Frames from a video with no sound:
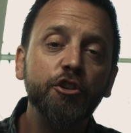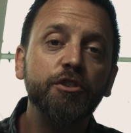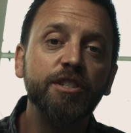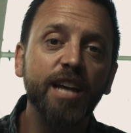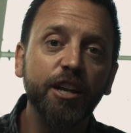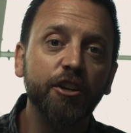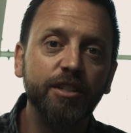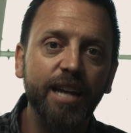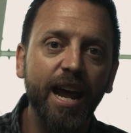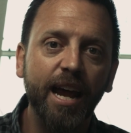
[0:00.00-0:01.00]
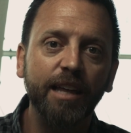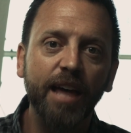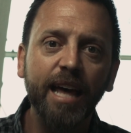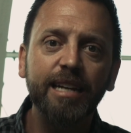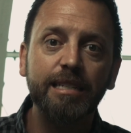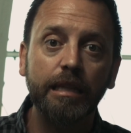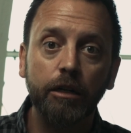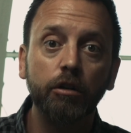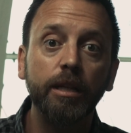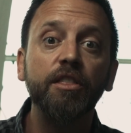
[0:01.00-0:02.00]
you set your day, that is
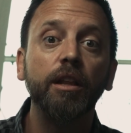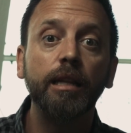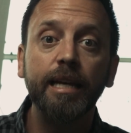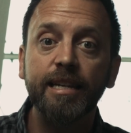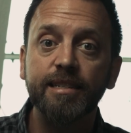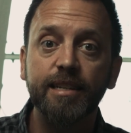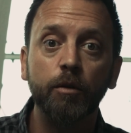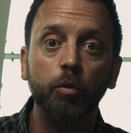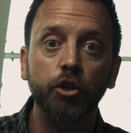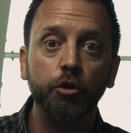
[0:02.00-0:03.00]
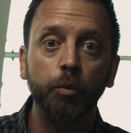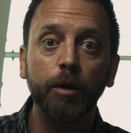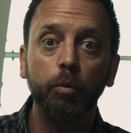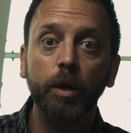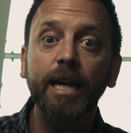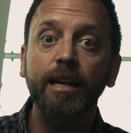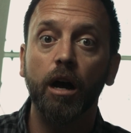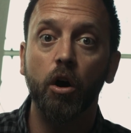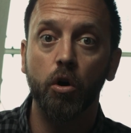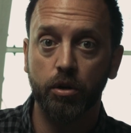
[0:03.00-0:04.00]
literally the lens in which we read
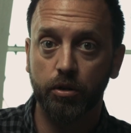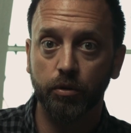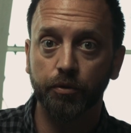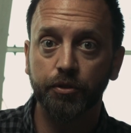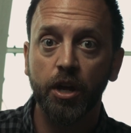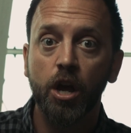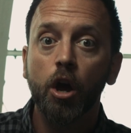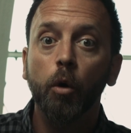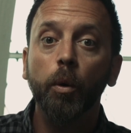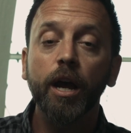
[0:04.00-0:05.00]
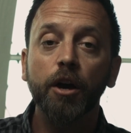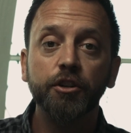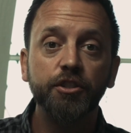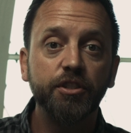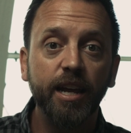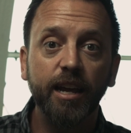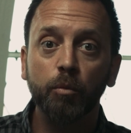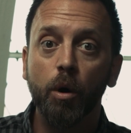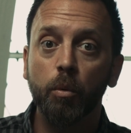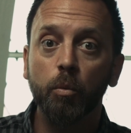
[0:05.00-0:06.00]
articles. We
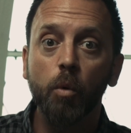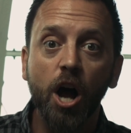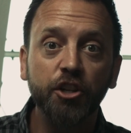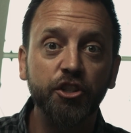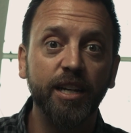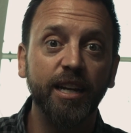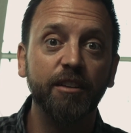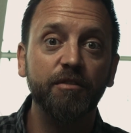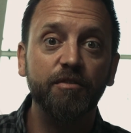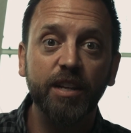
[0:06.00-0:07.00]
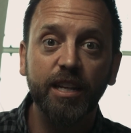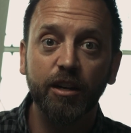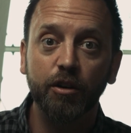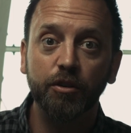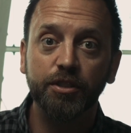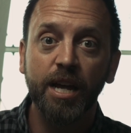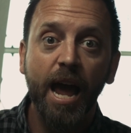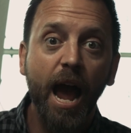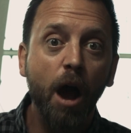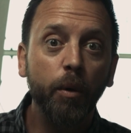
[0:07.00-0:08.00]
understand what we're watching in videos,
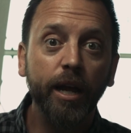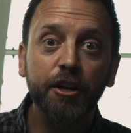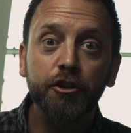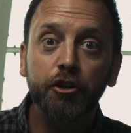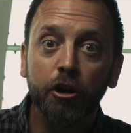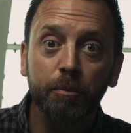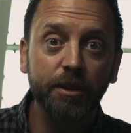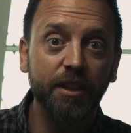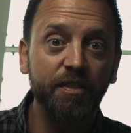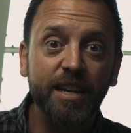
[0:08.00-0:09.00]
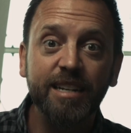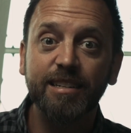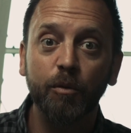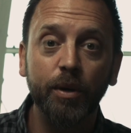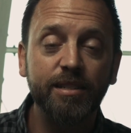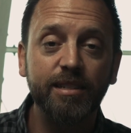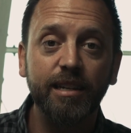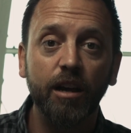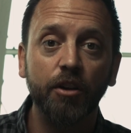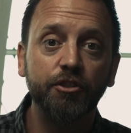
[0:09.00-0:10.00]
how we interpret the things that we
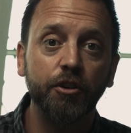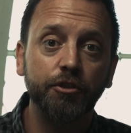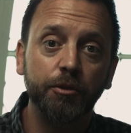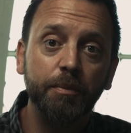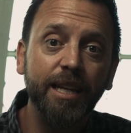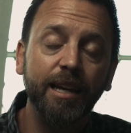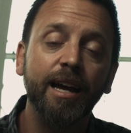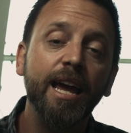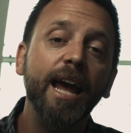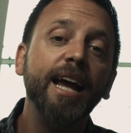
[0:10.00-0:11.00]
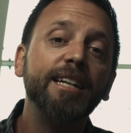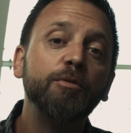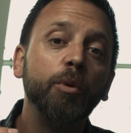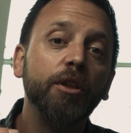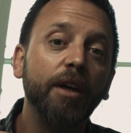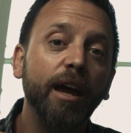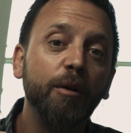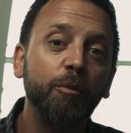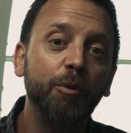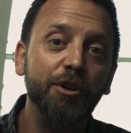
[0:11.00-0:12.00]
see on social media. It's with
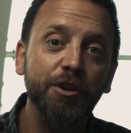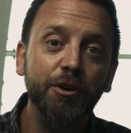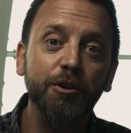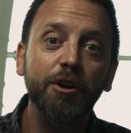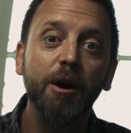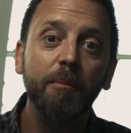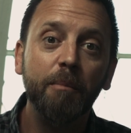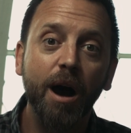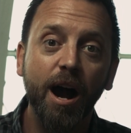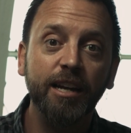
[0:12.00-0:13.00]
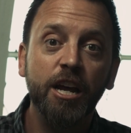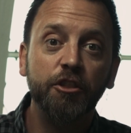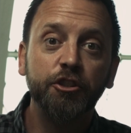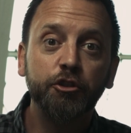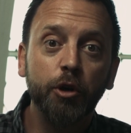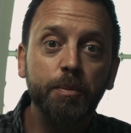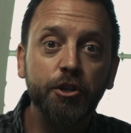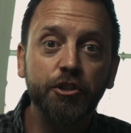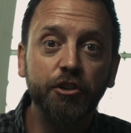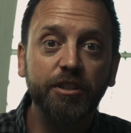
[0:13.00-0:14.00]
a renewed mind. The
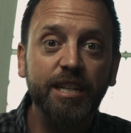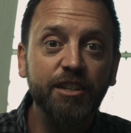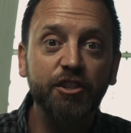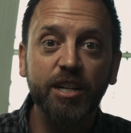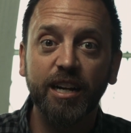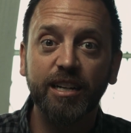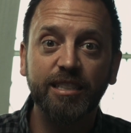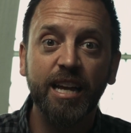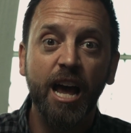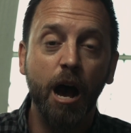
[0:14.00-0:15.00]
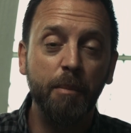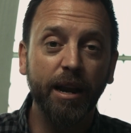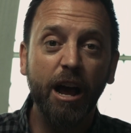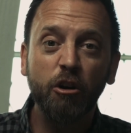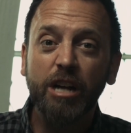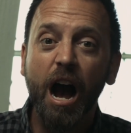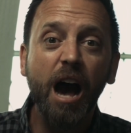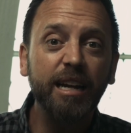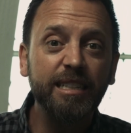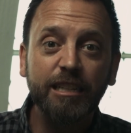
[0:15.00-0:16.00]
scriptures are teaching us about how
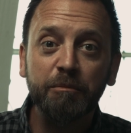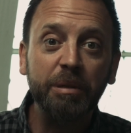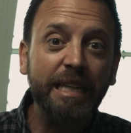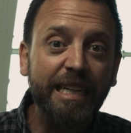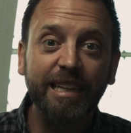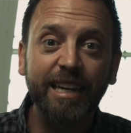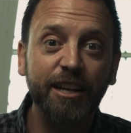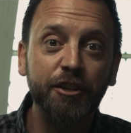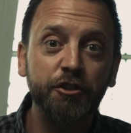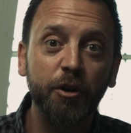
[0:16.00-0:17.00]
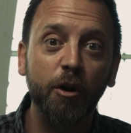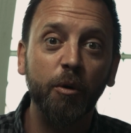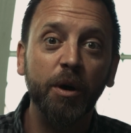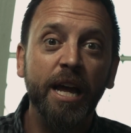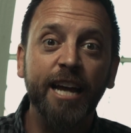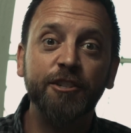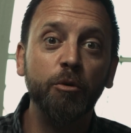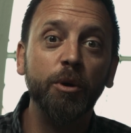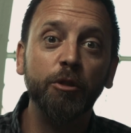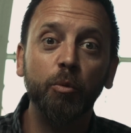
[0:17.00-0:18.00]
God is completely in control. And
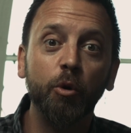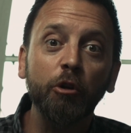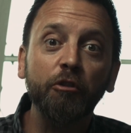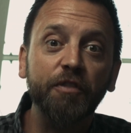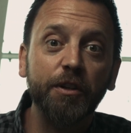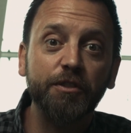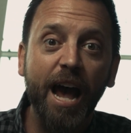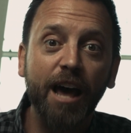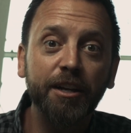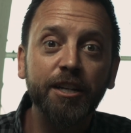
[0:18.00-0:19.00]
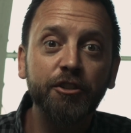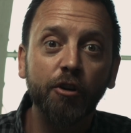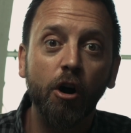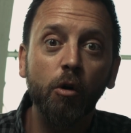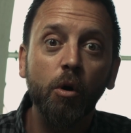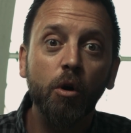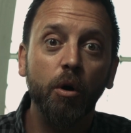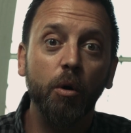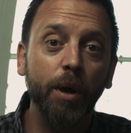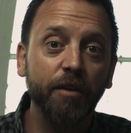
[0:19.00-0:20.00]
so when the world feels out of control,
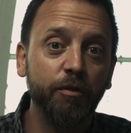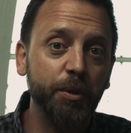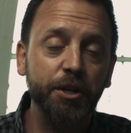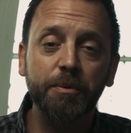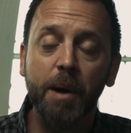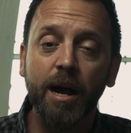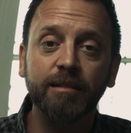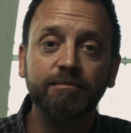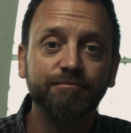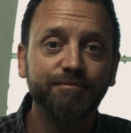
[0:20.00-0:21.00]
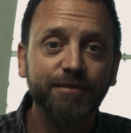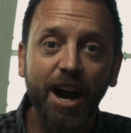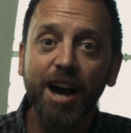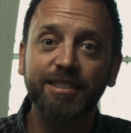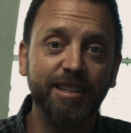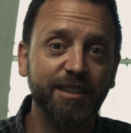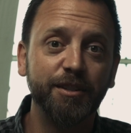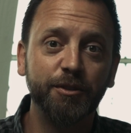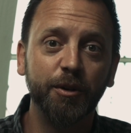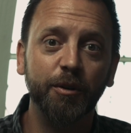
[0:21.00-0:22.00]
we have a renewed mind. God's in
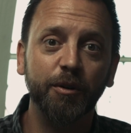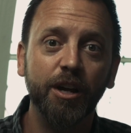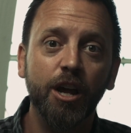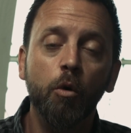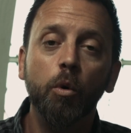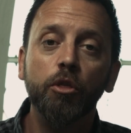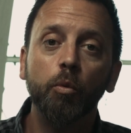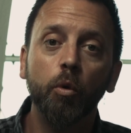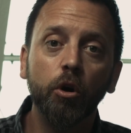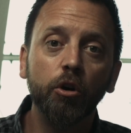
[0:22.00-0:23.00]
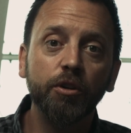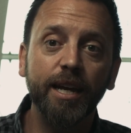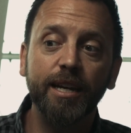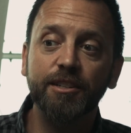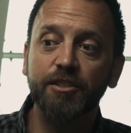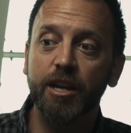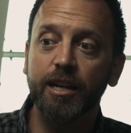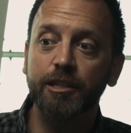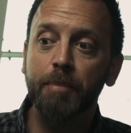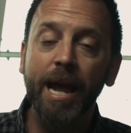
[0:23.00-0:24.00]
control. When the world is
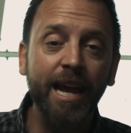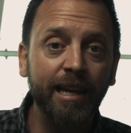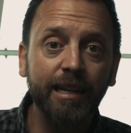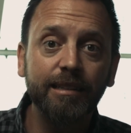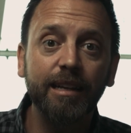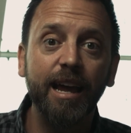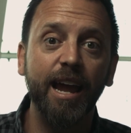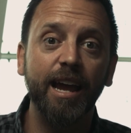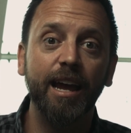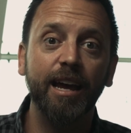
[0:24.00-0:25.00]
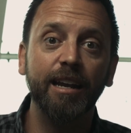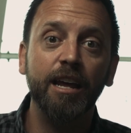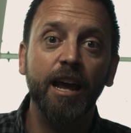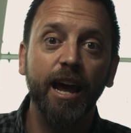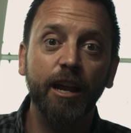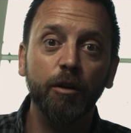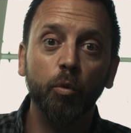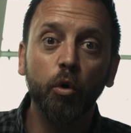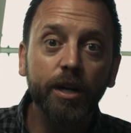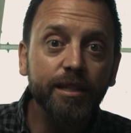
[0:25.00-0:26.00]
panicked and
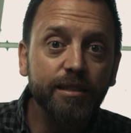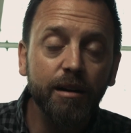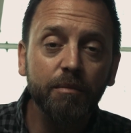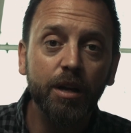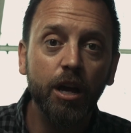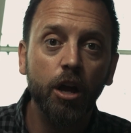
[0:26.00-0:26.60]
worrisome,